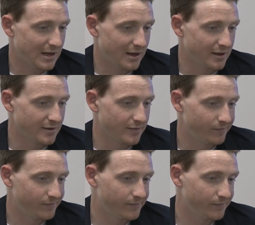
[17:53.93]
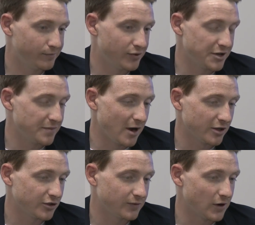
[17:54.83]
and pretty
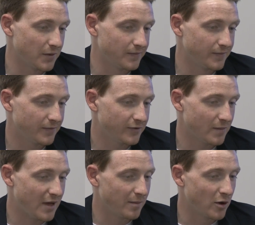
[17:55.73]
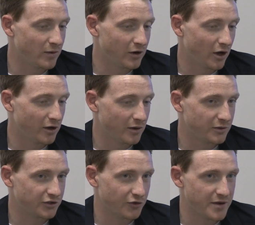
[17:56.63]
much from, from that moment on, I
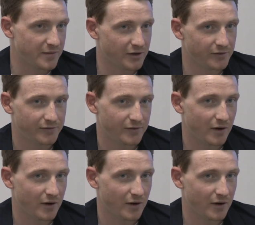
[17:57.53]
was dreaming of,